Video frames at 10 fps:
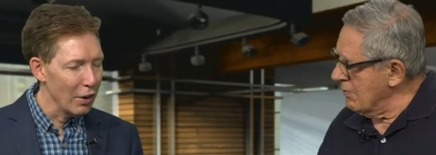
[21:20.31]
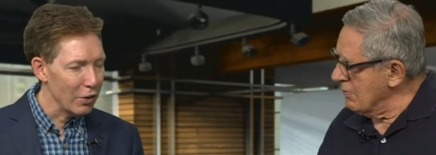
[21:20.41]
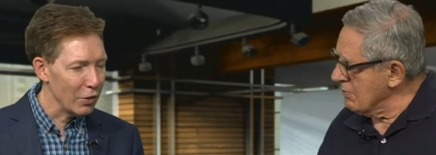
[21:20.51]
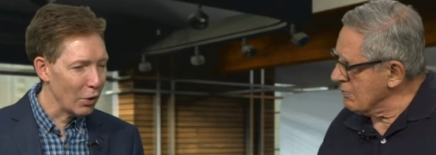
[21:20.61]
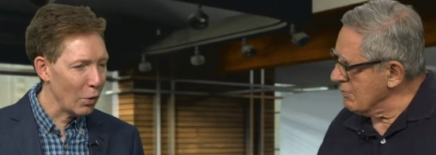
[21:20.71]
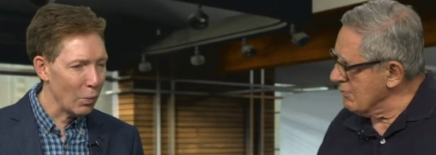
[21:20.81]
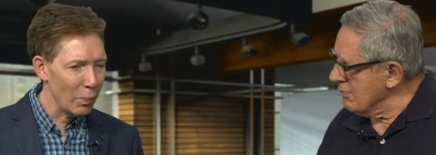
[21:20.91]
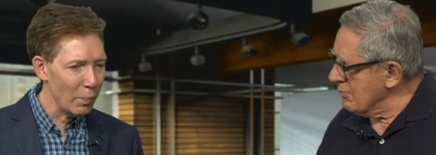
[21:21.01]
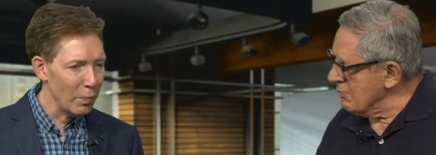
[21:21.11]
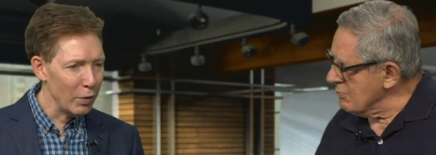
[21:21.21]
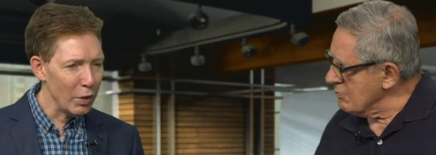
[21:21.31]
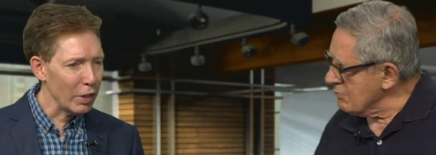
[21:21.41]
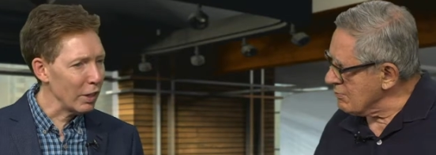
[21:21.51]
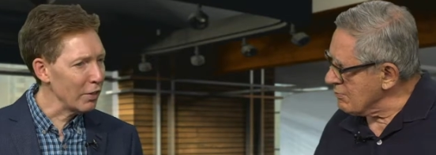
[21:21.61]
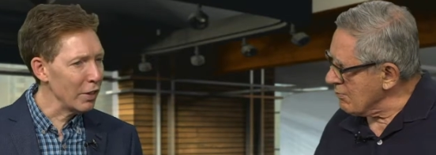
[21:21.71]
Speaker 1: So you
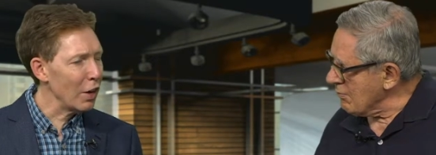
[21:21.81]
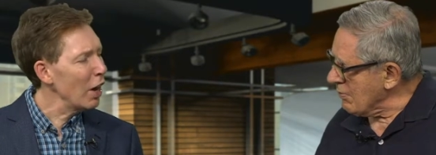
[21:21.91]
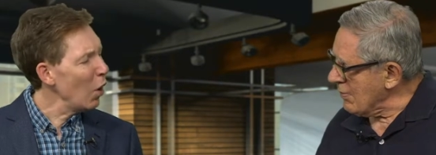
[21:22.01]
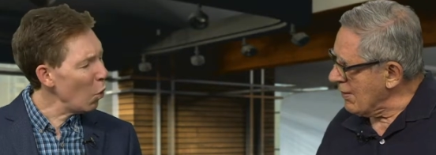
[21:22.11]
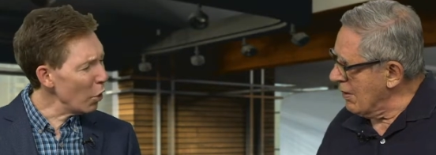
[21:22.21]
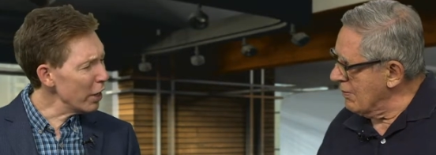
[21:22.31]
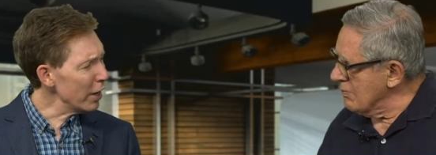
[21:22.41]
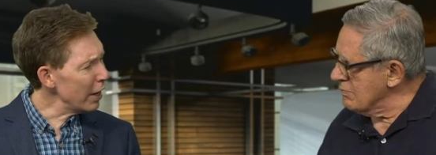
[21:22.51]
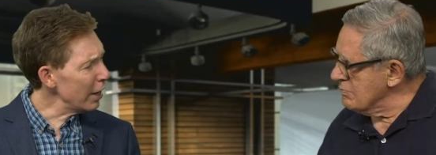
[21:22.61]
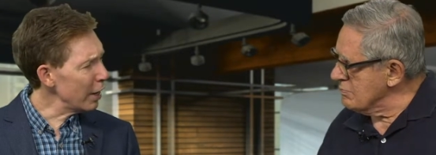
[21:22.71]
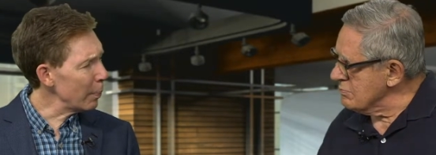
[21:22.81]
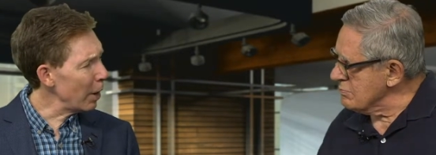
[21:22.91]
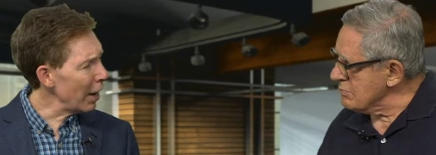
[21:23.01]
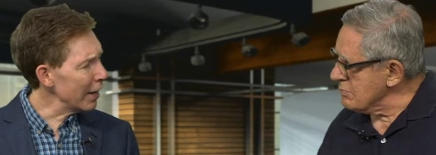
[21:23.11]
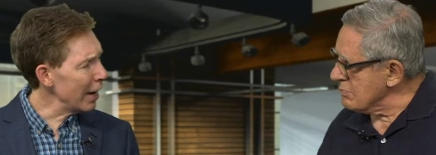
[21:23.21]
can listen there, or you can get in on a
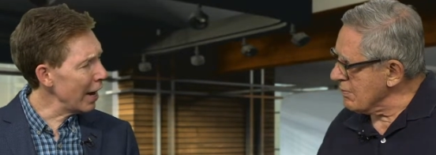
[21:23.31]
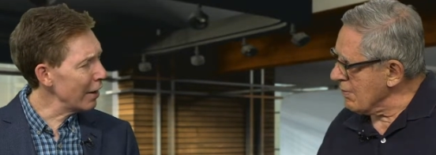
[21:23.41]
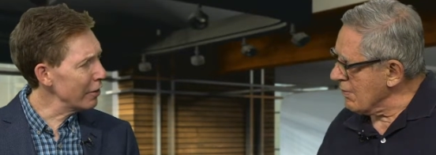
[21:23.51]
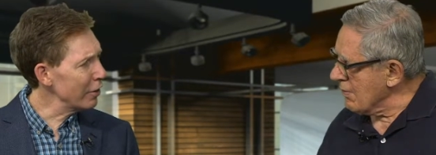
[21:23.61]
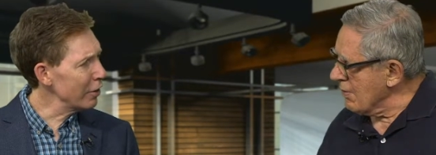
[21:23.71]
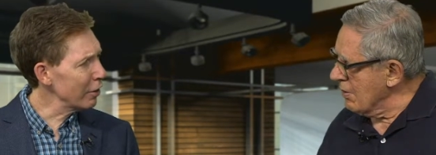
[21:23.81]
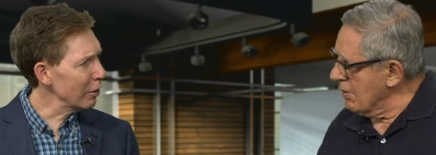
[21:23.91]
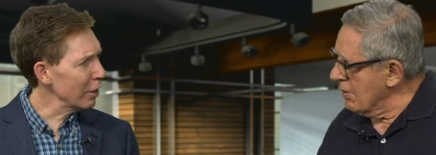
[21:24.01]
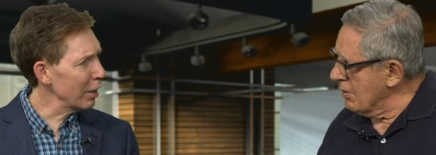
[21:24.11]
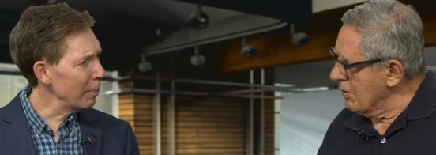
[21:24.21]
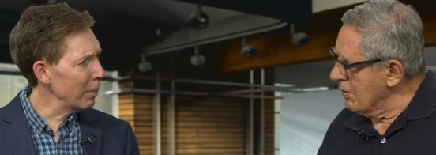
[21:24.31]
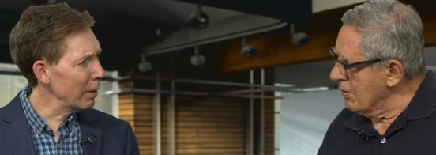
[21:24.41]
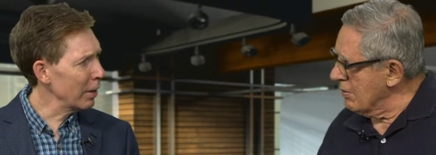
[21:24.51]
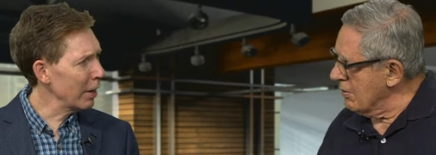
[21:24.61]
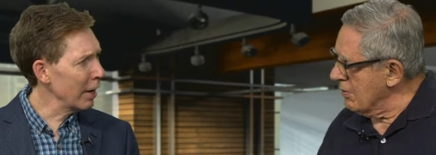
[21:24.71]
podcast. You just look up
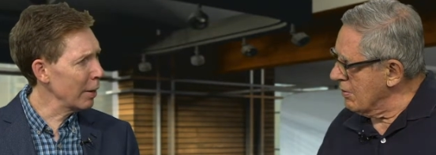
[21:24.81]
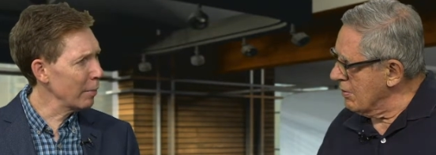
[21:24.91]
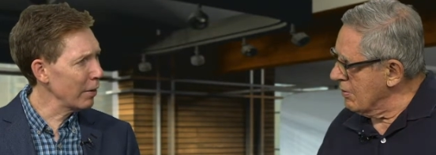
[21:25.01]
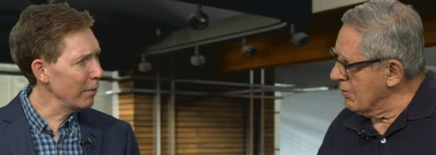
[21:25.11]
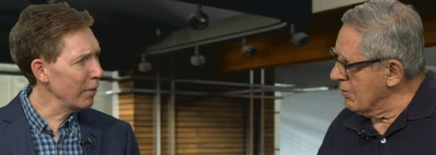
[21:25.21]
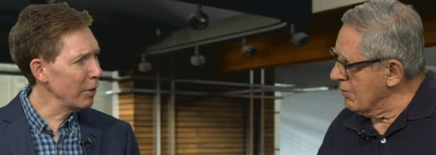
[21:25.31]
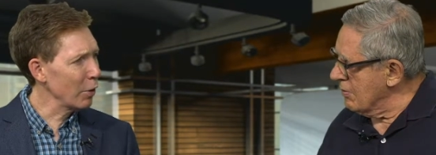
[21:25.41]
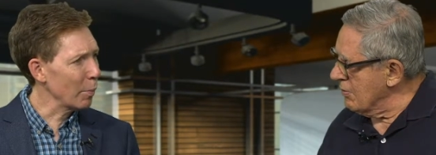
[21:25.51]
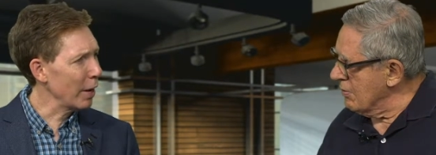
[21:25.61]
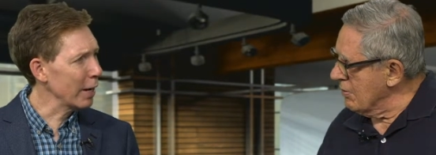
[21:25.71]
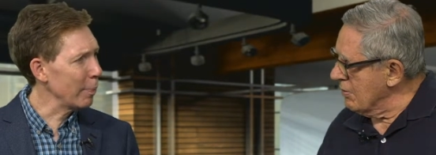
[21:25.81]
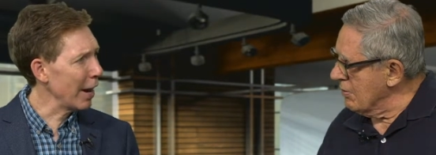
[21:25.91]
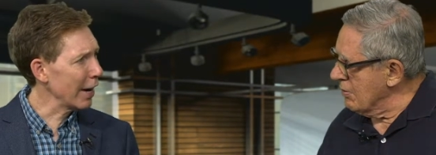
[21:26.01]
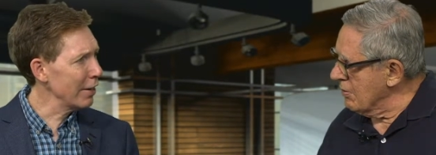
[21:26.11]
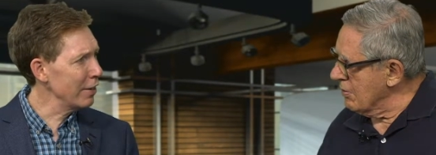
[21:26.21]
uh, AM 950 or Mike
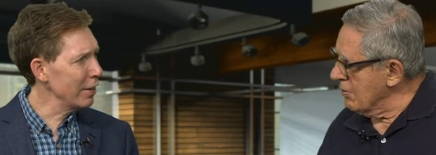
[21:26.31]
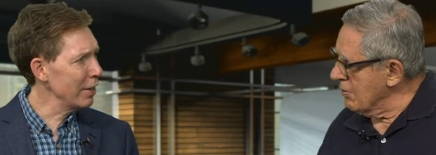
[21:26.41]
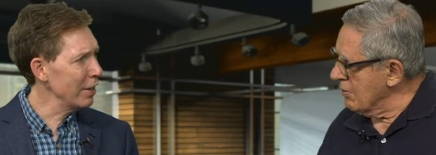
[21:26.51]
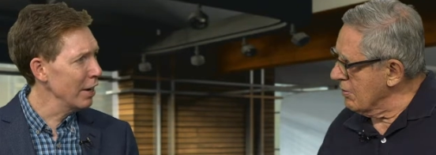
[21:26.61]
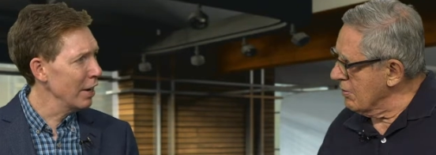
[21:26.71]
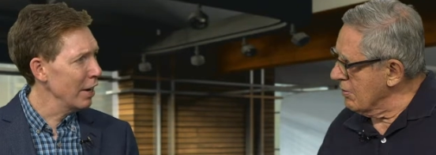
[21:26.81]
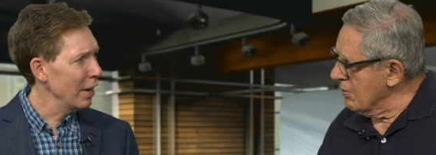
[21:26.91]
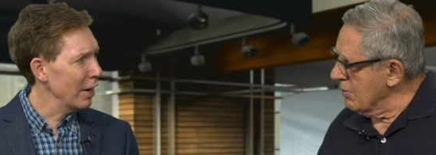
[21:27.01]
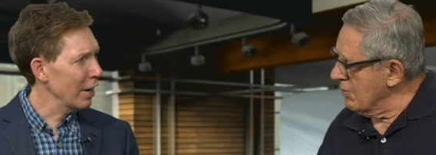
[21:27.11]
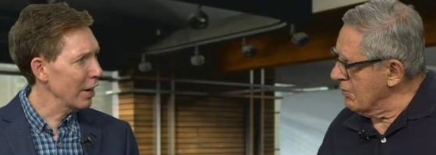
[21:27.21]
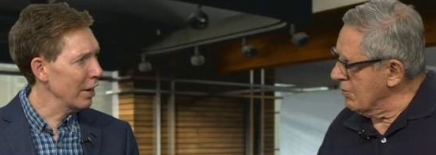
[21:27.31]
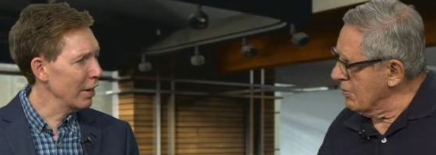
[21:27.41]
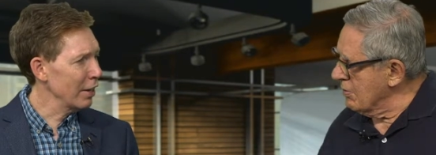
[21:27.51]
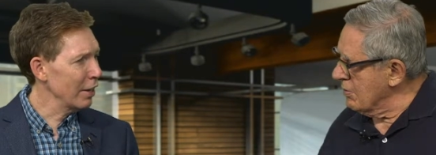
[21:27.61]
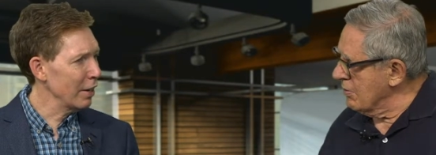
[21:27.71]
McIntee uh,
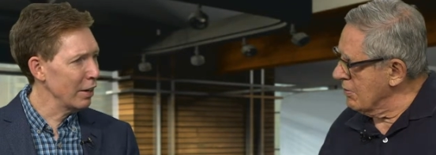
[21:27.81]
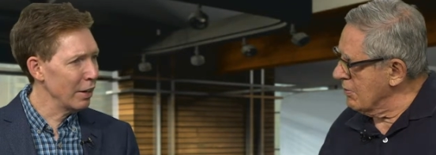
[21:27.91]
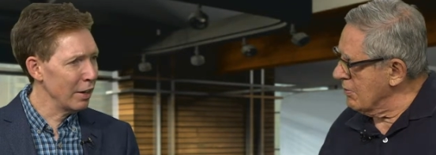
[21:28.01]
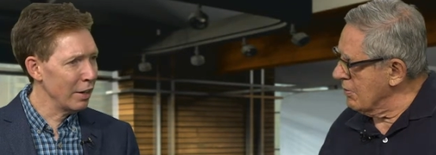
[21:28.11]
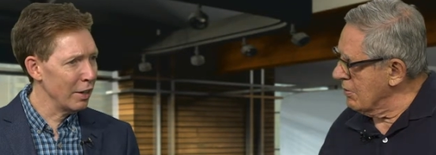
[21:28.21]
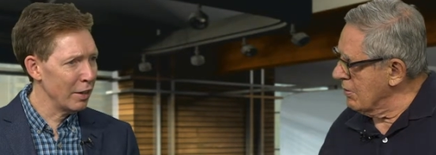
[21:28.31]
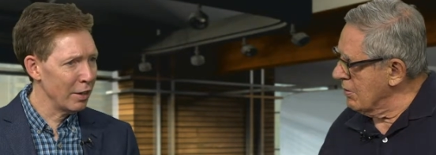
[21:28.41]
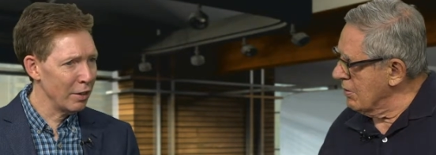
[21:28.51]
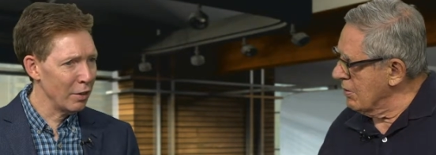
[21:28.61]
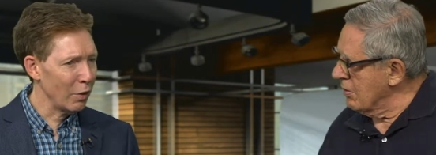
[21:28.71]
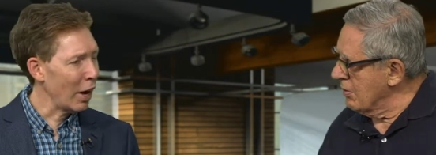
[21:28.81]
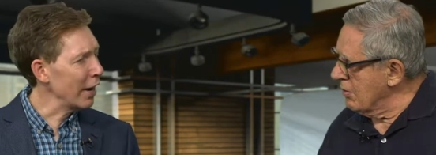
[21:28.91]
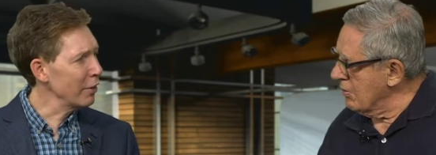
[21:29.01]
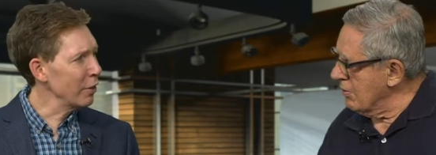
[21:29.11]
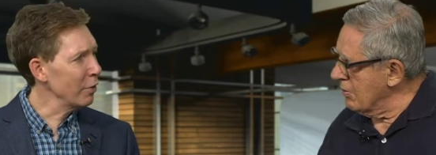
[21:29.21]
in the in you know
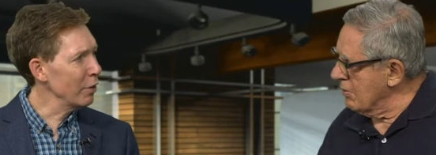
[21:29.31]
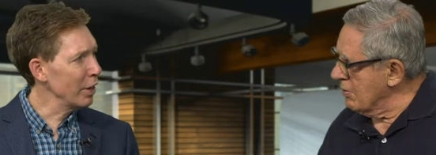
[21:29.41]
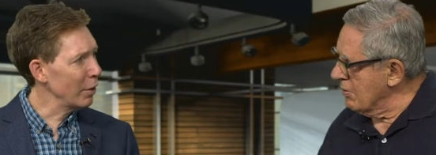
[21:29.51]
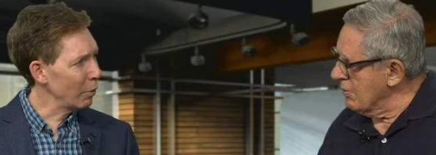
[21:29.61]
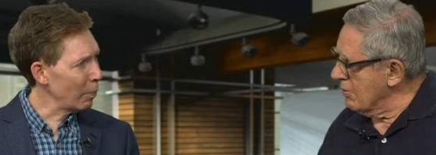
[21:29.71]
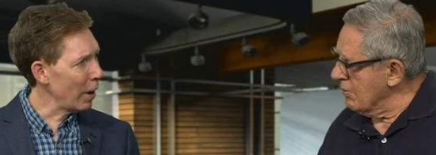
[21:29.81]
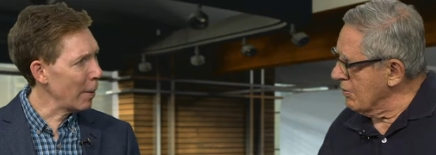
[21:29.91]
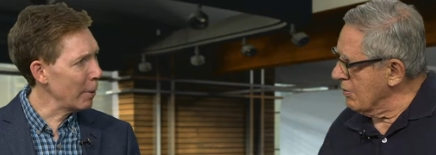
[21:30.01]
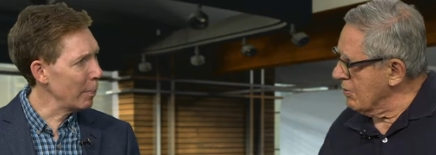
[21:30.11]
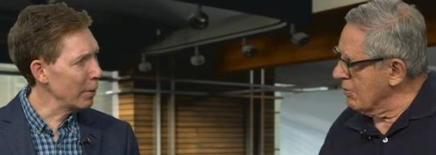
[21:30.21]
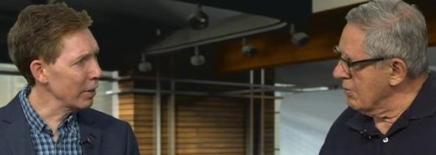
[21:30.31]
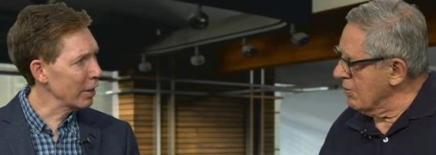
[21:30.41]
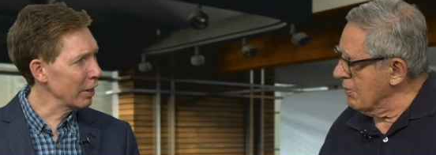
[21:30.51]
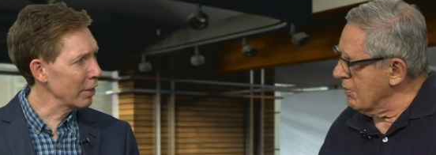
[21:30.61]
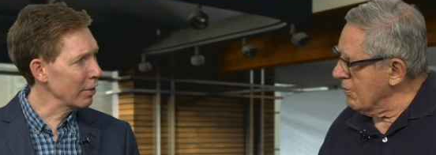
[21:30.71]
iTunes, and it will pop up, and you
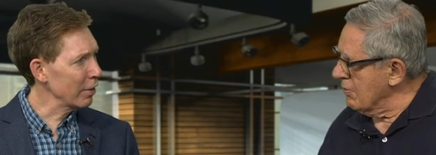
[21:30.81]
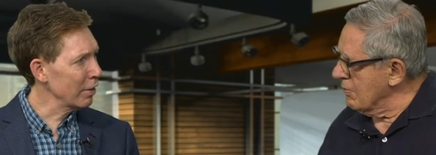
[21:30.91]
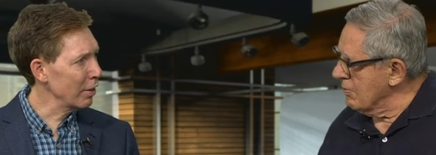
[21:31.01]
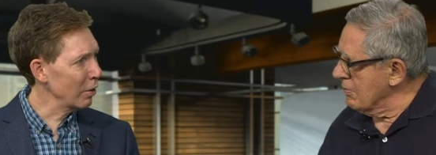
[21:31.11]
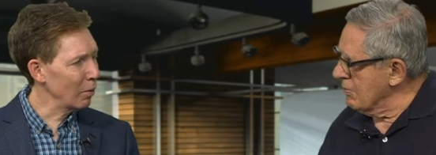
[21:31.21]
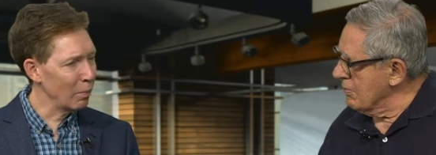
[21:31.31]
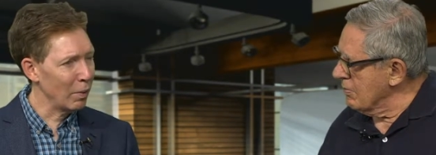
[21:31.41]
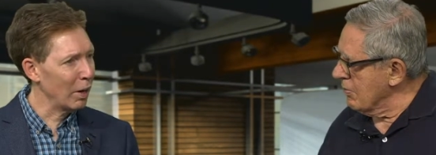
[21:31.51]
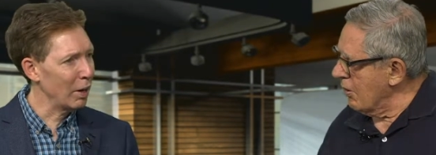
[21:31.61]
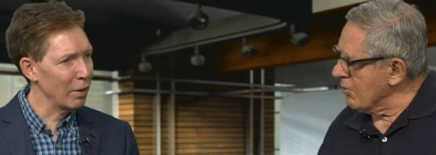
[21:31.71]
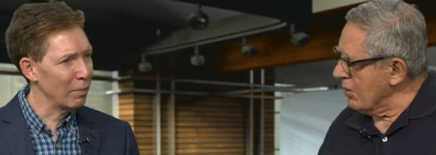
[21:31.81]
can listen. You know, uh, oh,